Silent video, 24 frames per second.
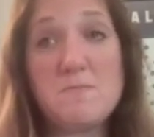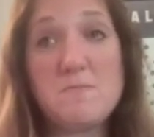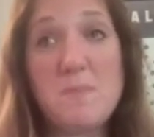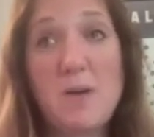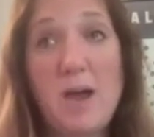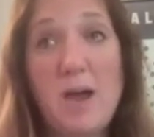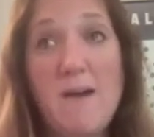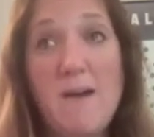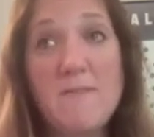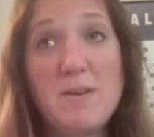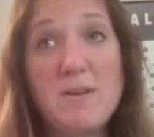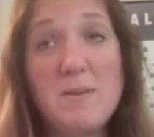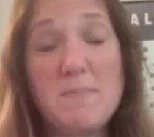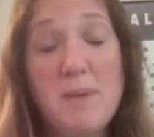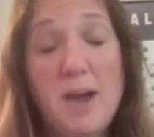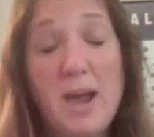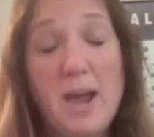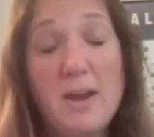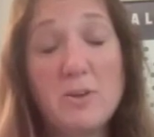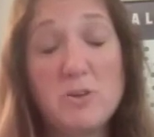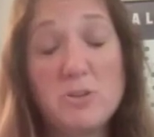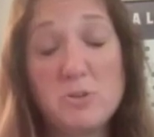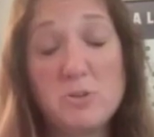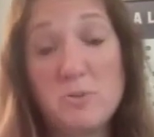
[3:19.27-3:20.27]
having
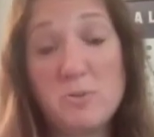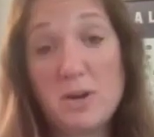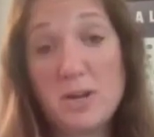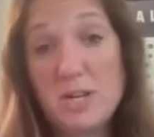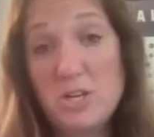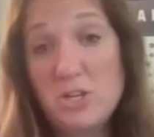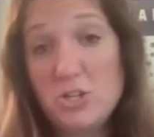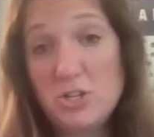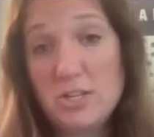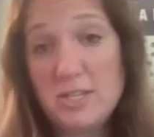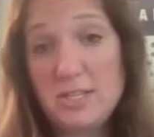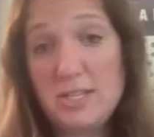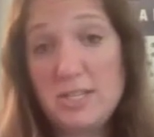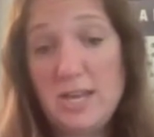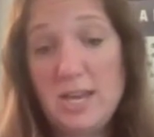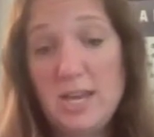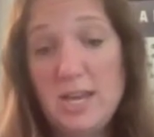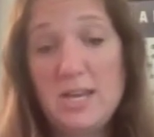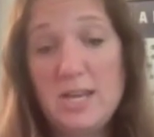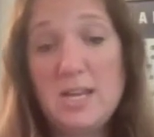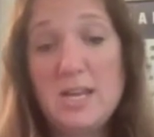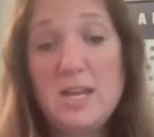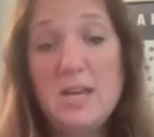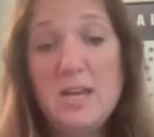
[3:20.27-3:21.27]
buyers who are
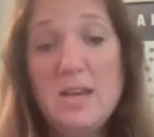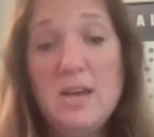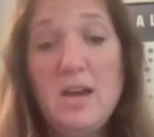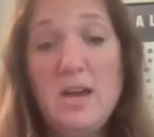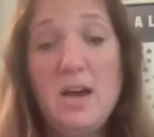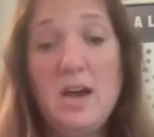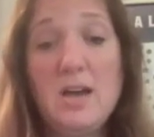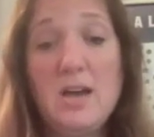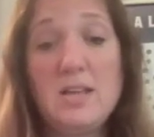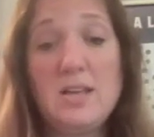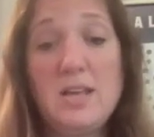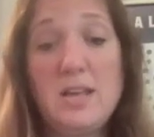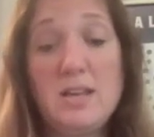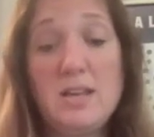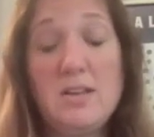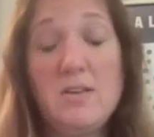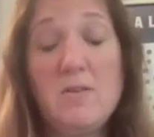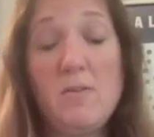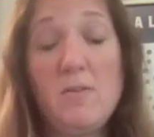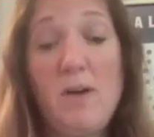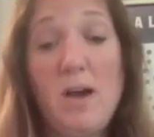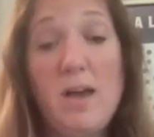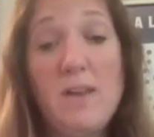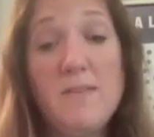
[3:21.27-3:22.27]
interested, a
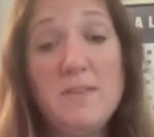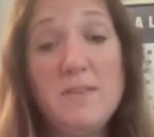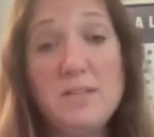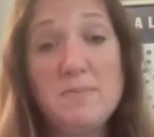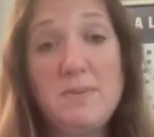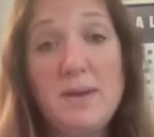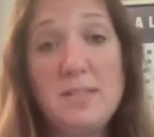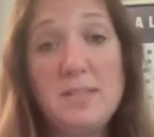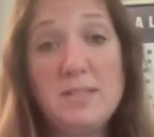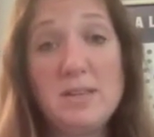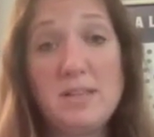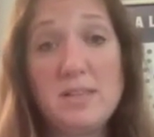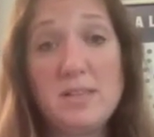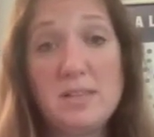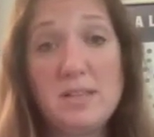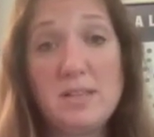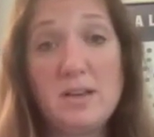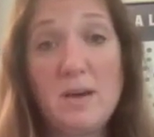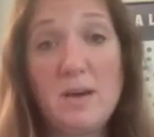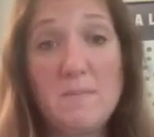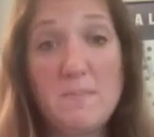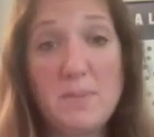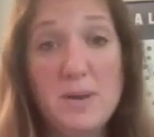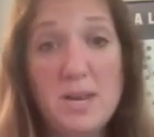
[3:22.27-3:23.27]
lot of it depends on the
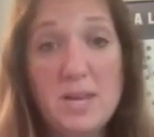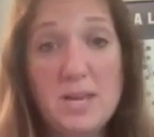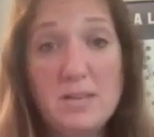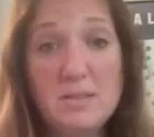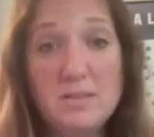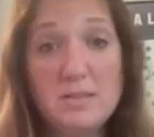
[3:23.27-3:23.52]
company.